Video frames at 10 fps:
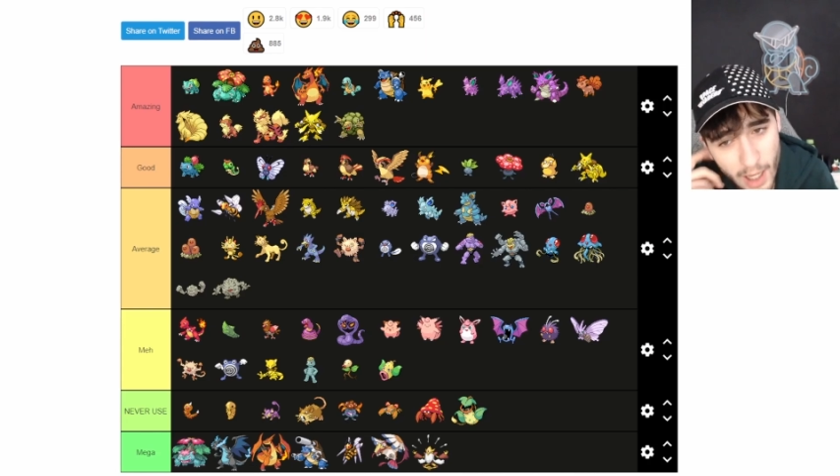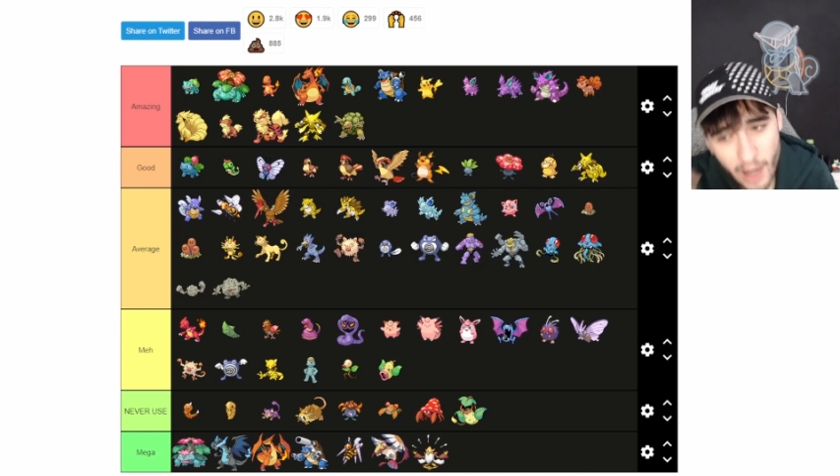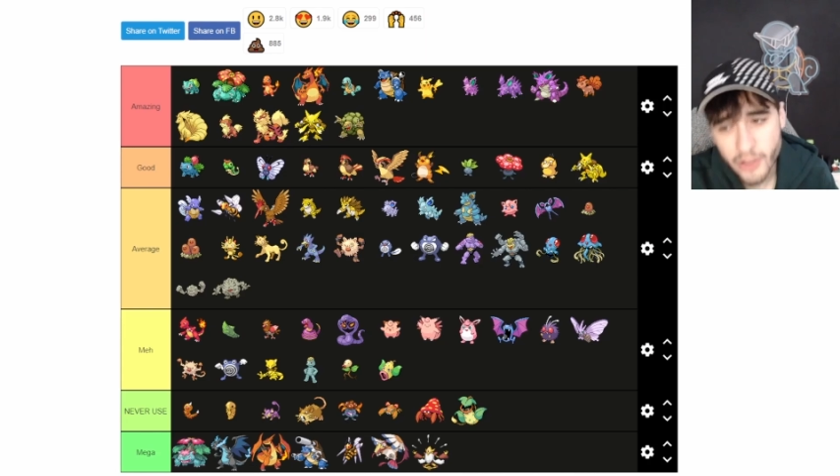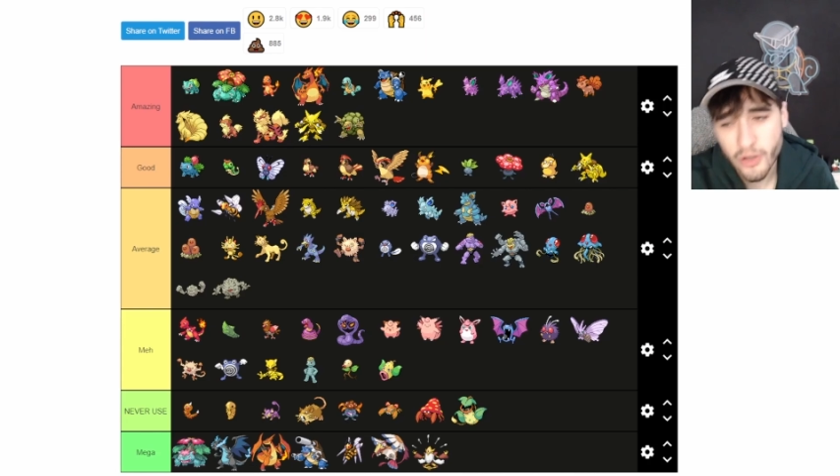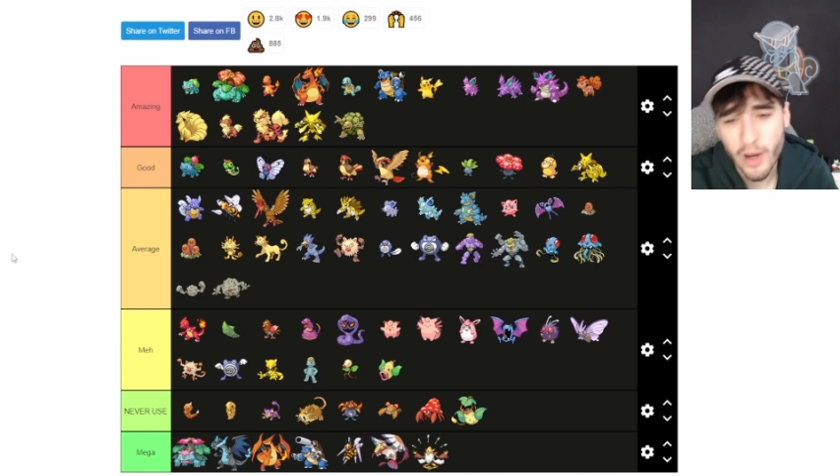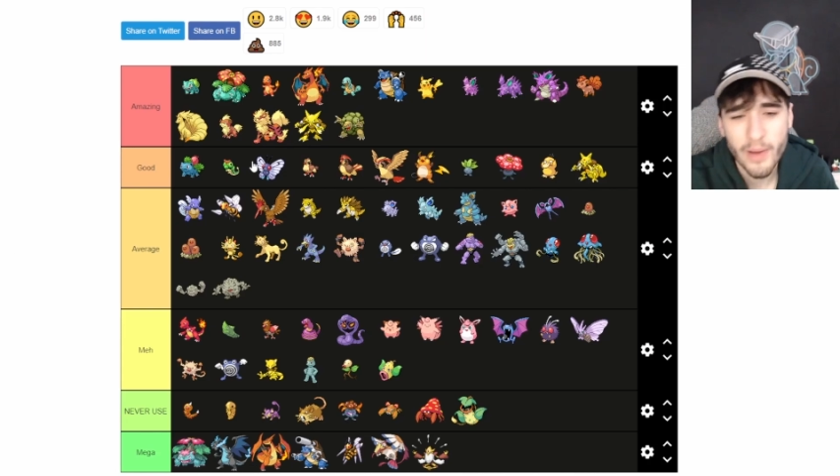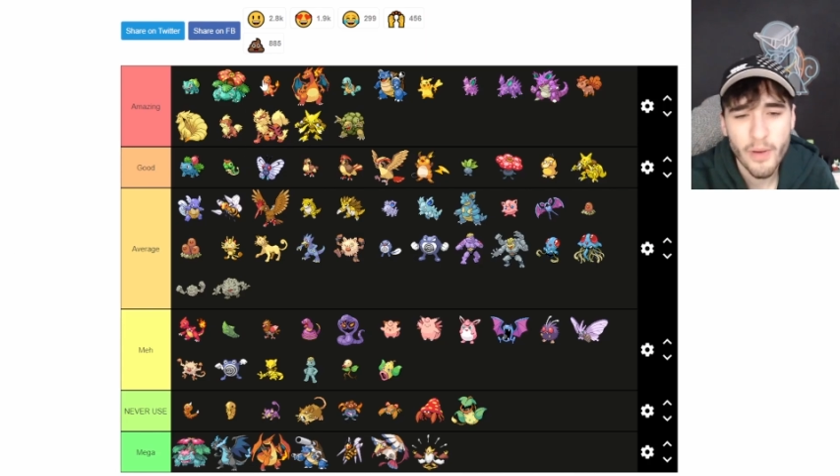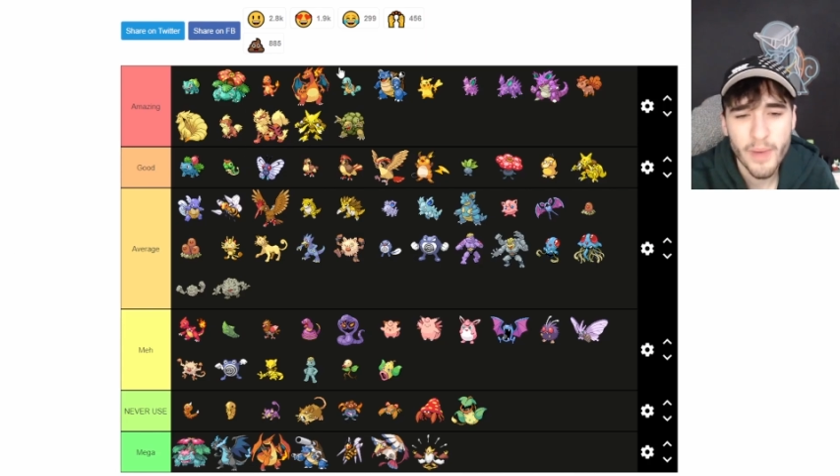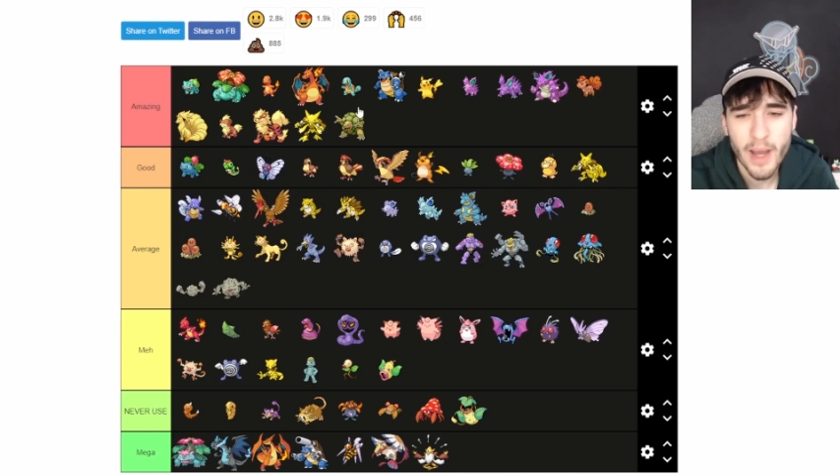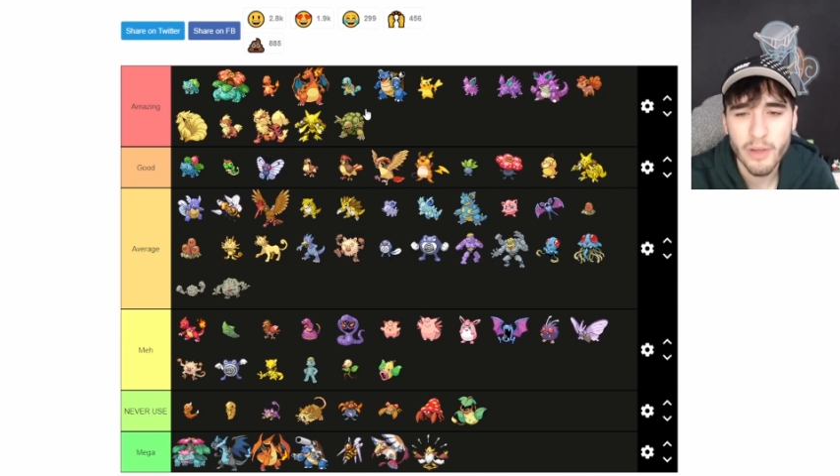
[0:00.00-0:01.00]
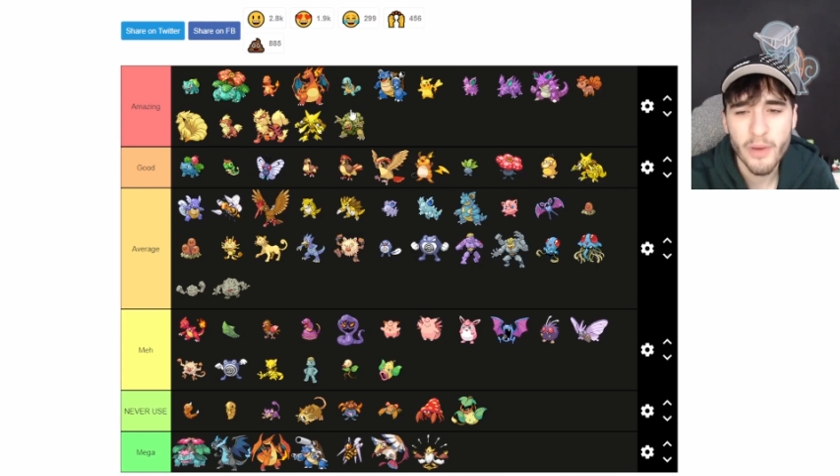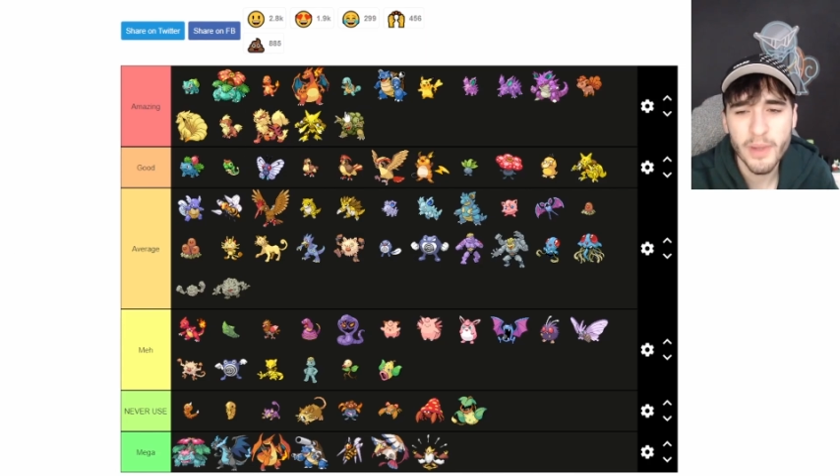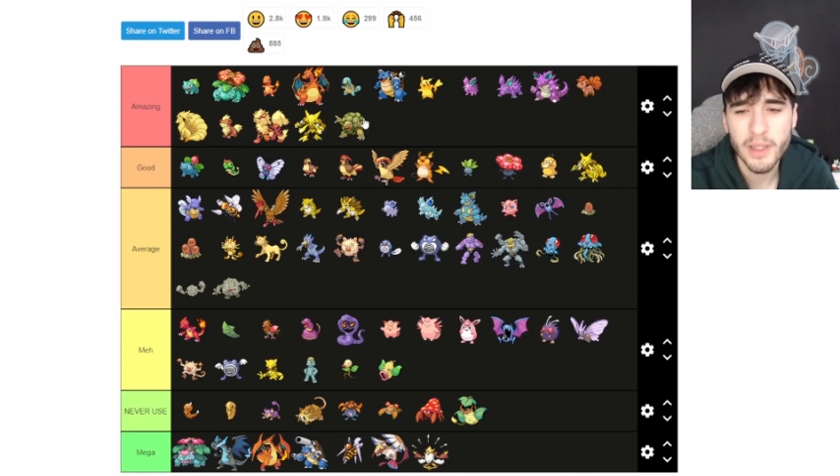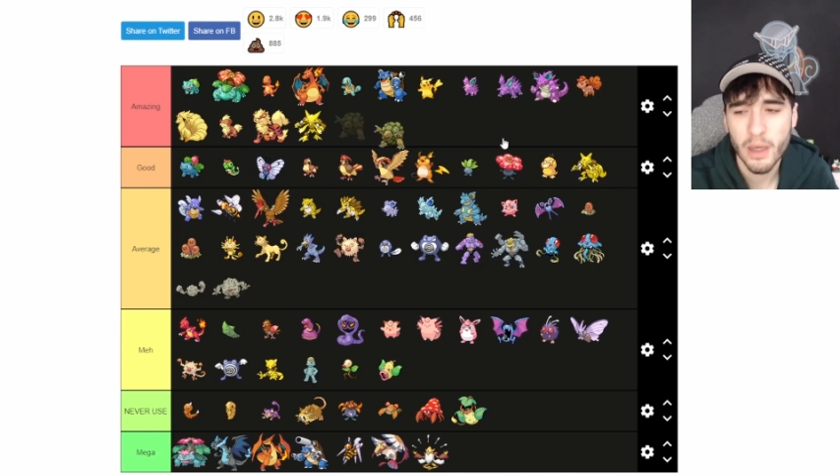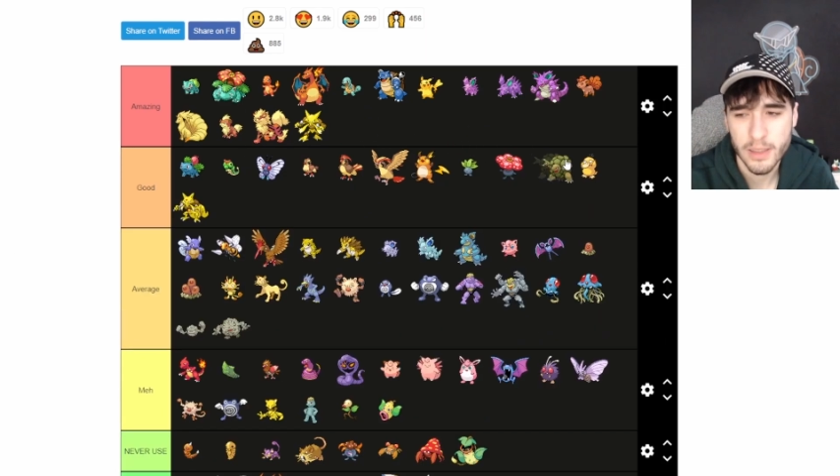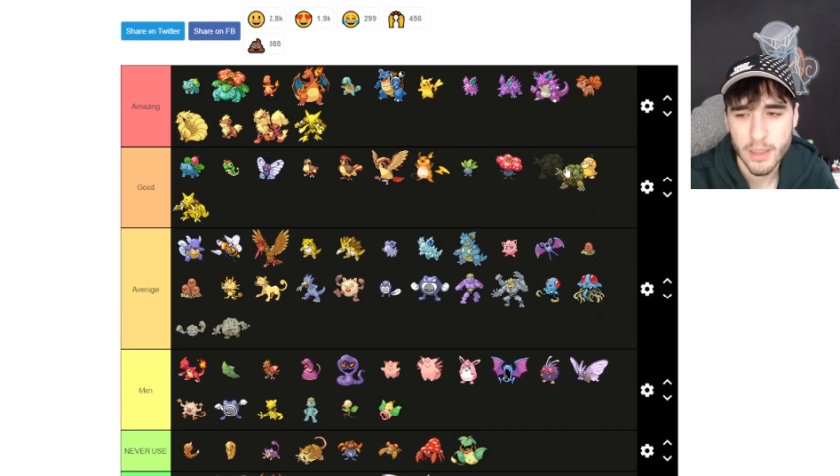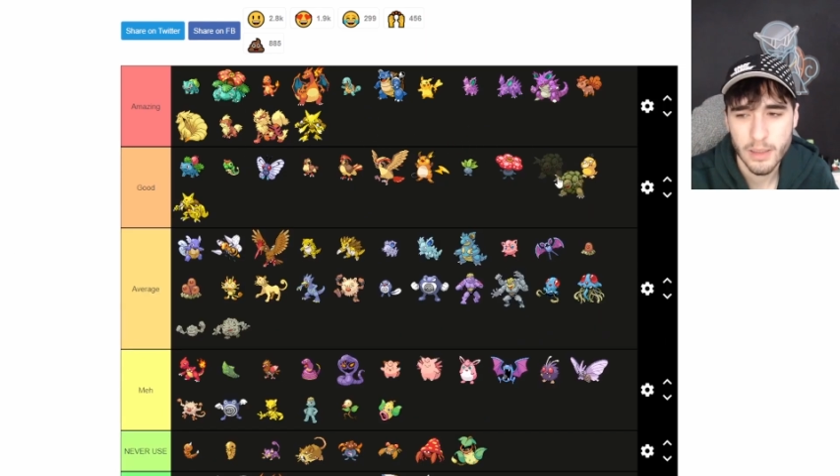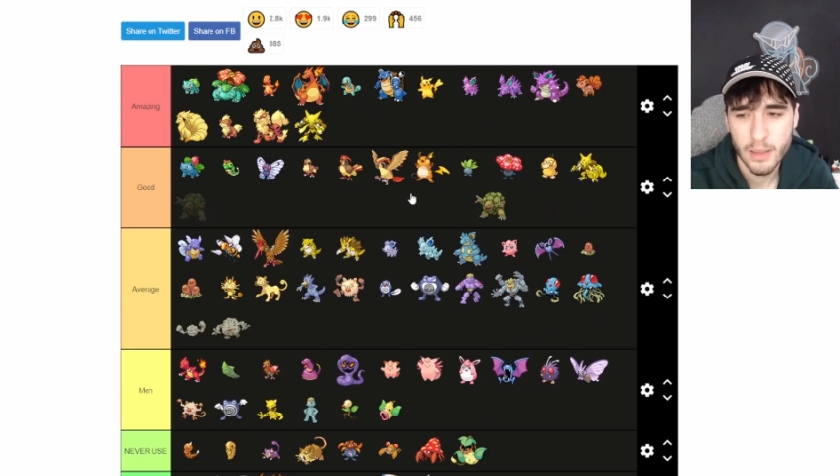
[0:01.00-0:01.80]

I'm gonna put him in good.